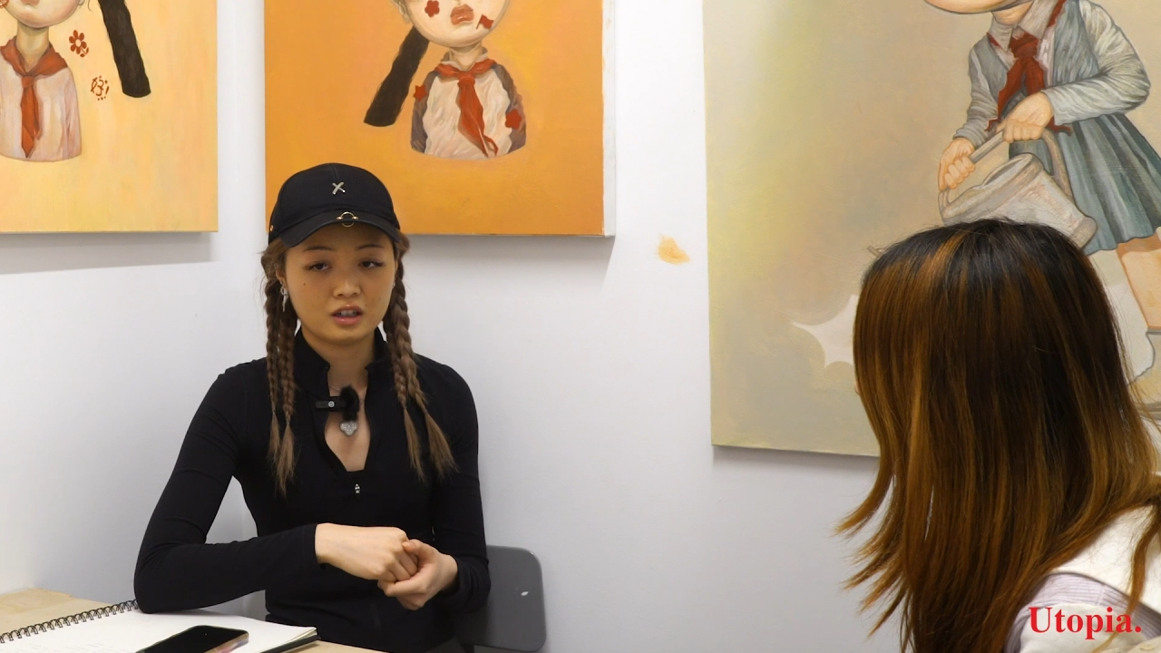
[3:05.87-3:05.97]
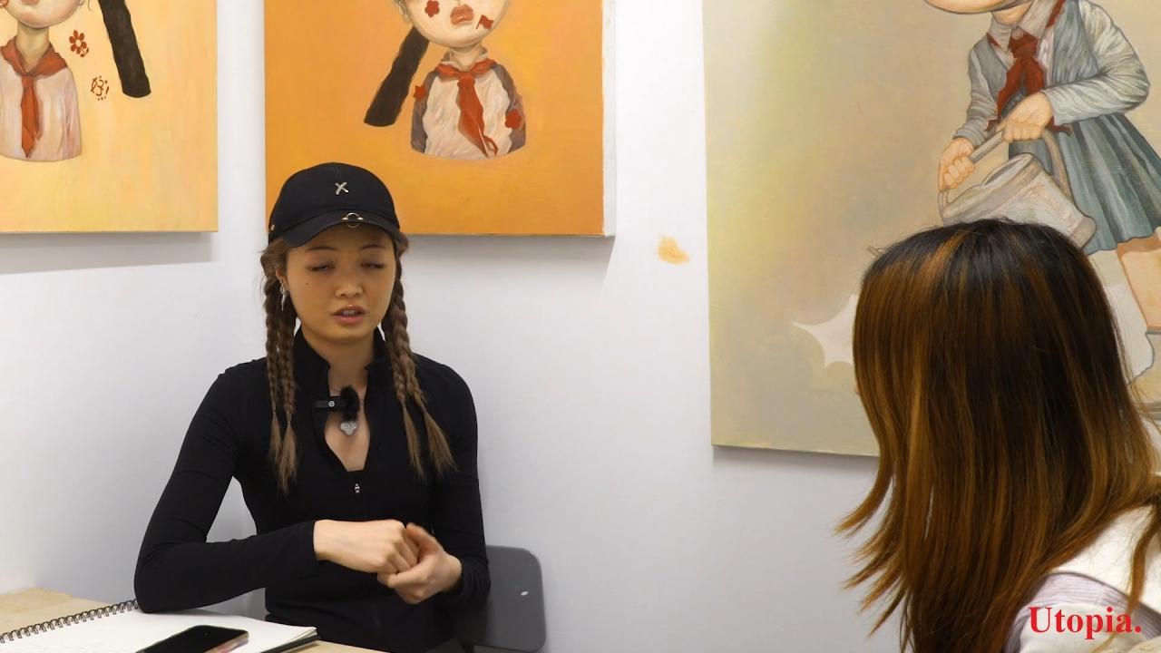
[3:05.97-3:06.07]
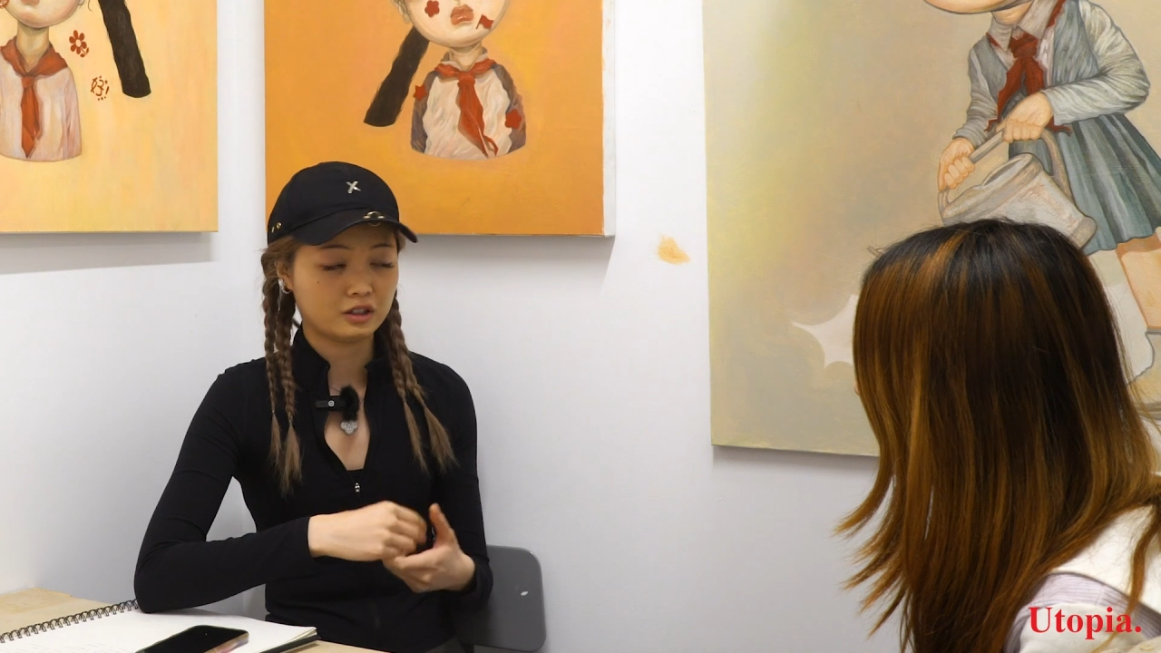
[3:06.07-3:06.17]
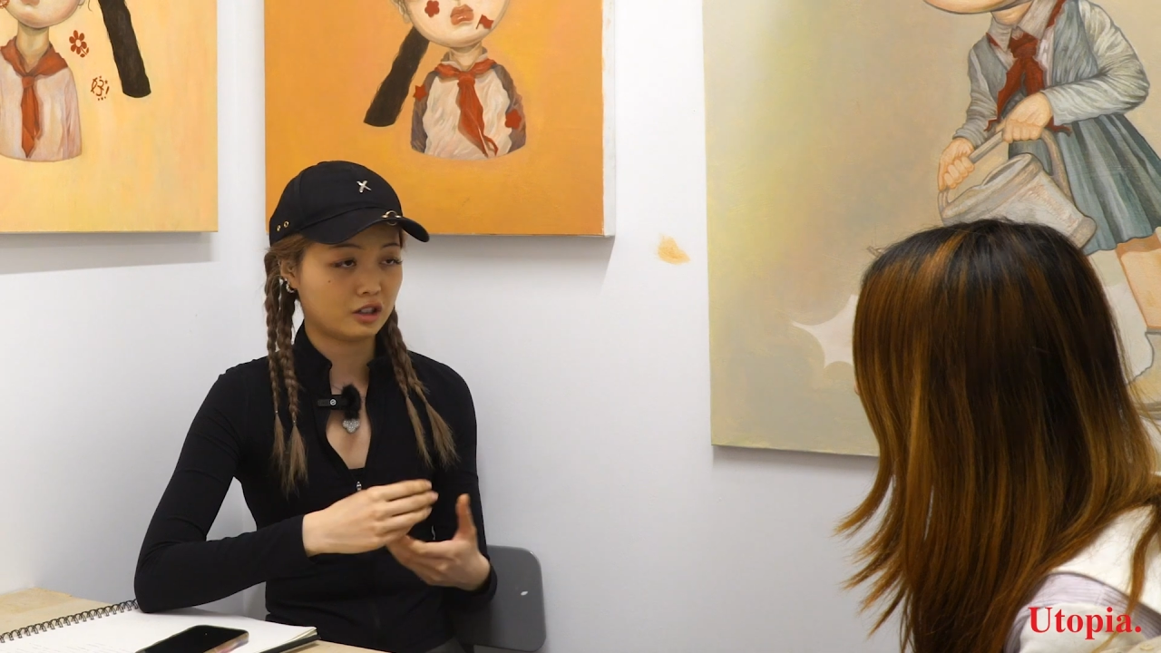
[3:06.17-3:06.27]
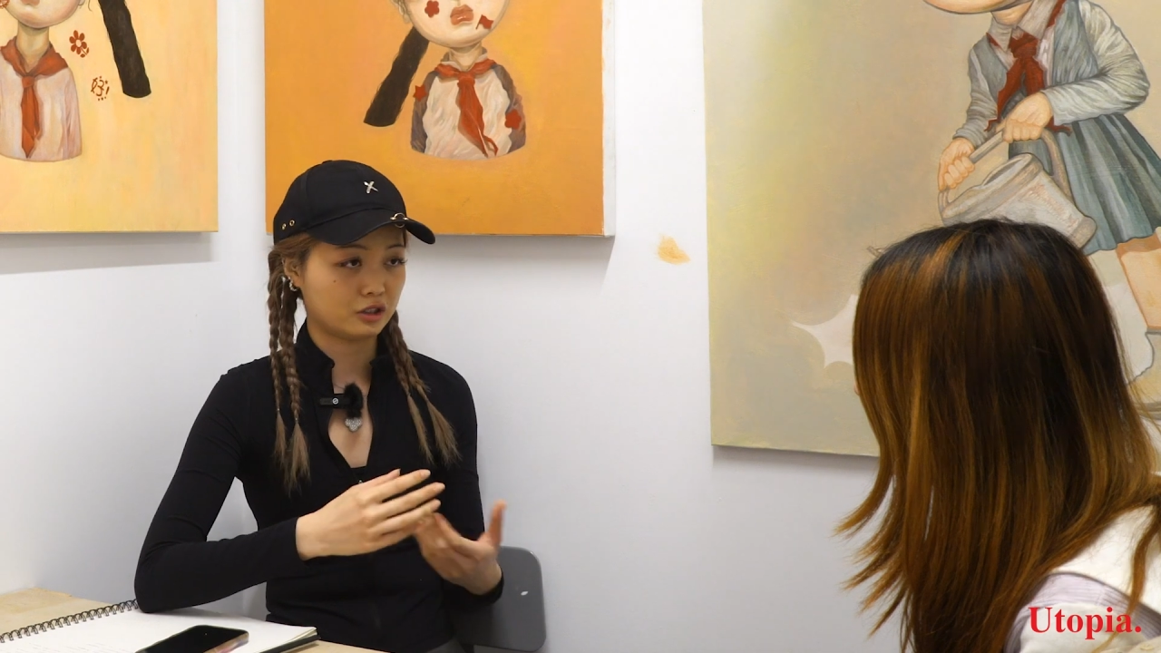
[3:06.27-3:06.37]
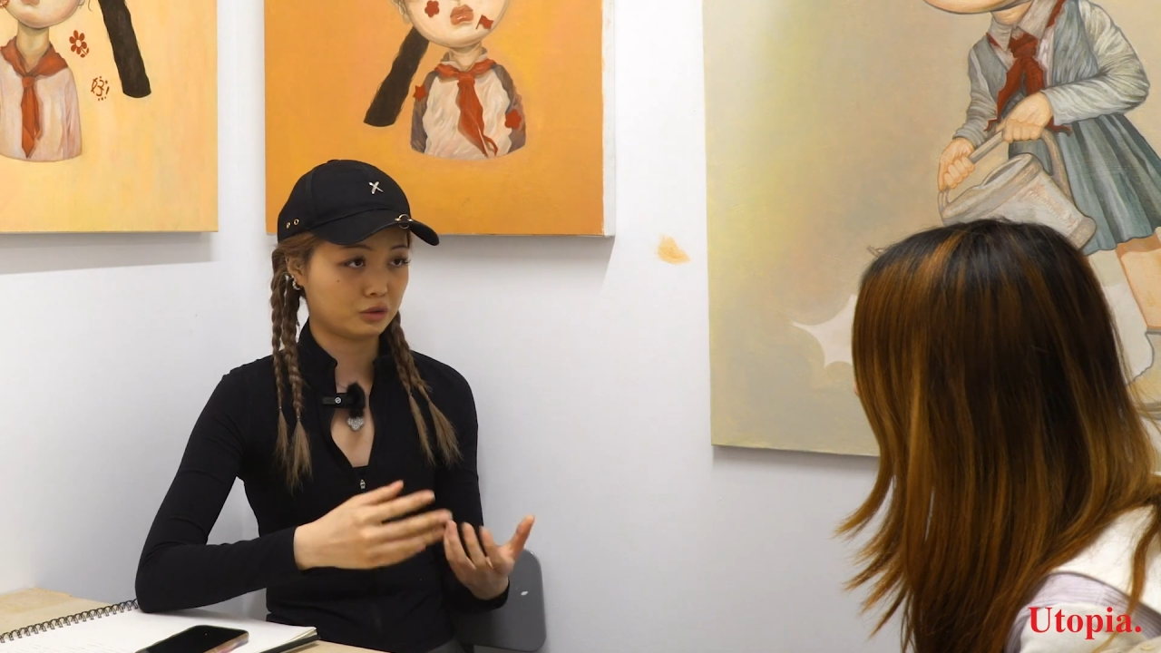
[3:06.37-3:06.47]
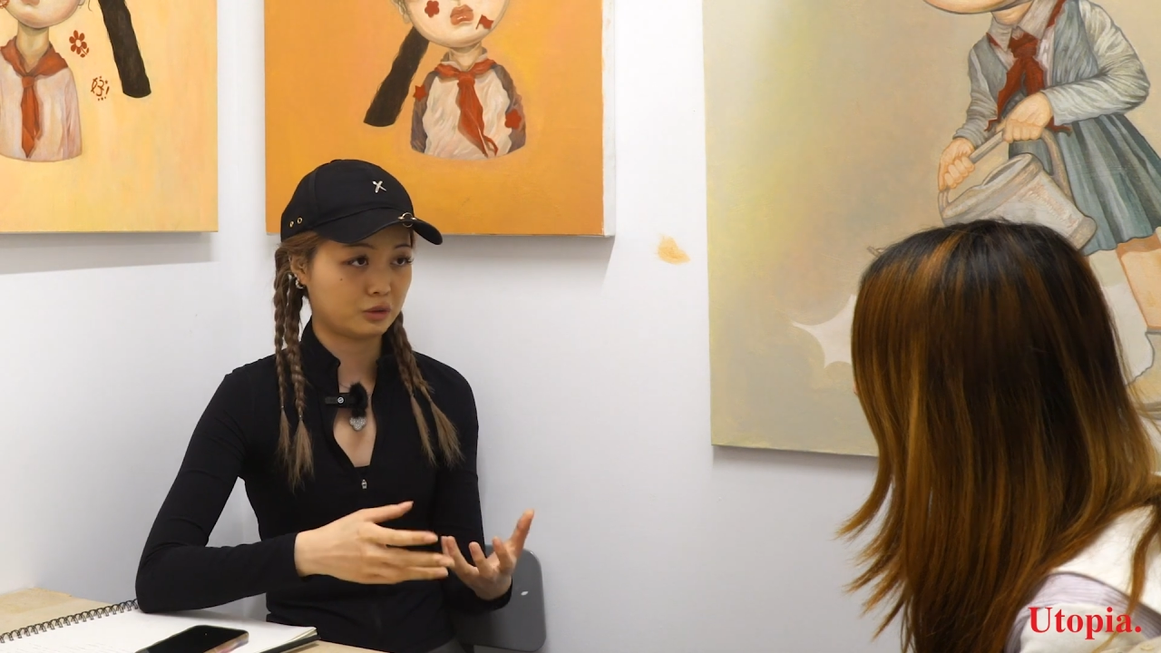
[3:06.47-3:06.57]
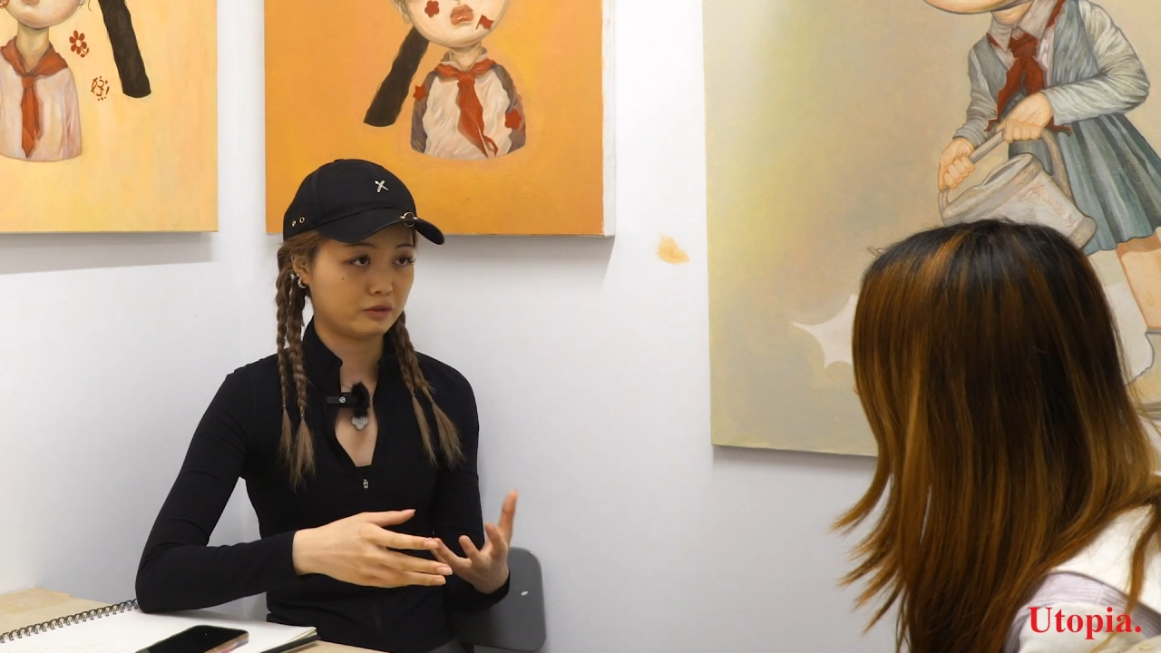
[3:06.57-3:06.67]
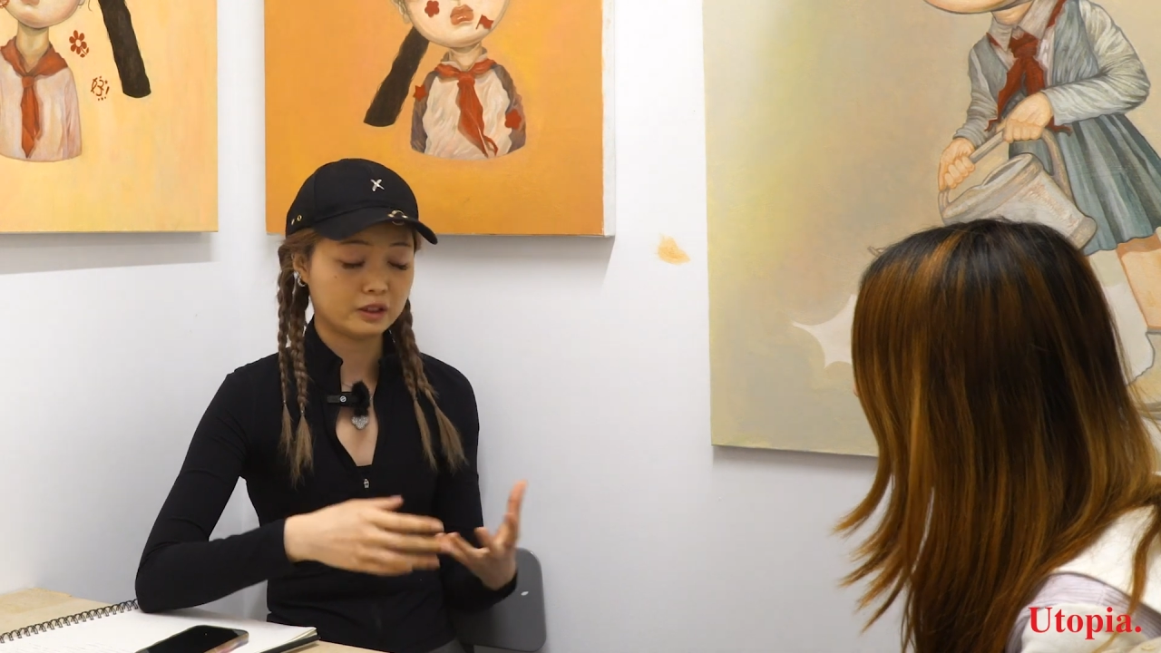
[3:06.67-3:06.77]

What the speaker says: other artists who are